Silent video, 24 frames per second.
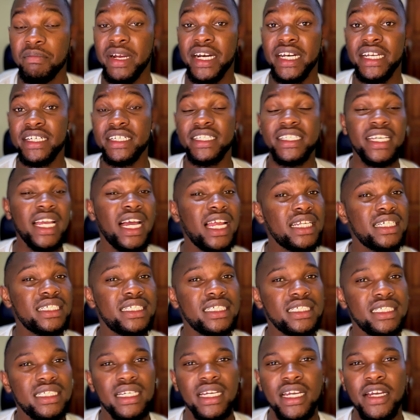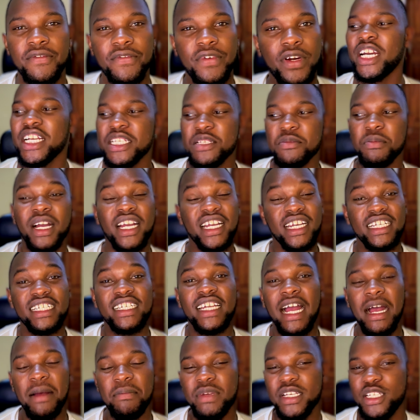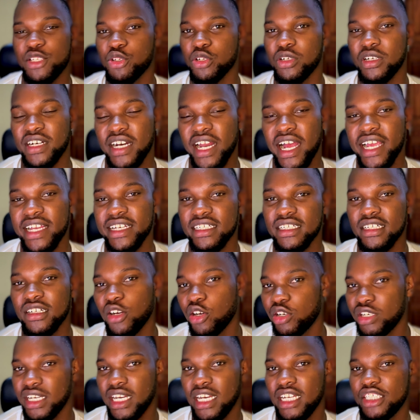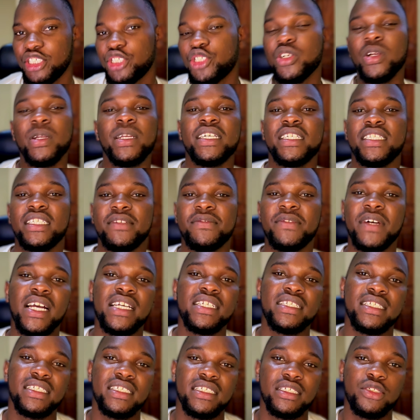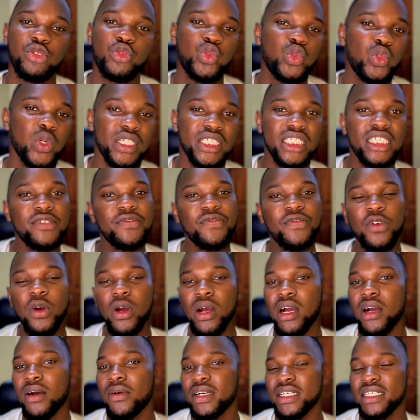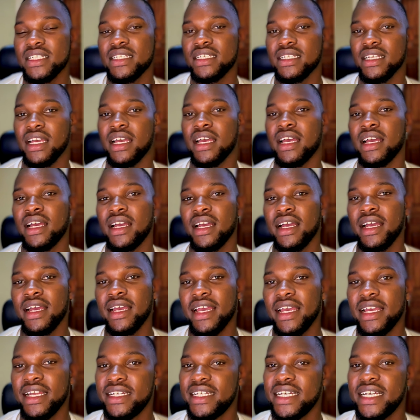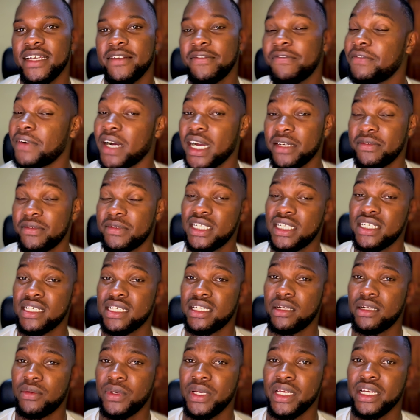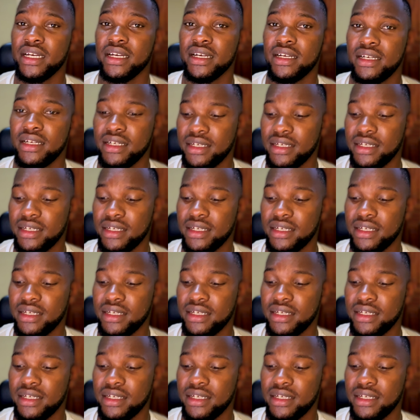But in reality, Forex market happens online on electronic devices, 24 hours a day, 5 days in a week.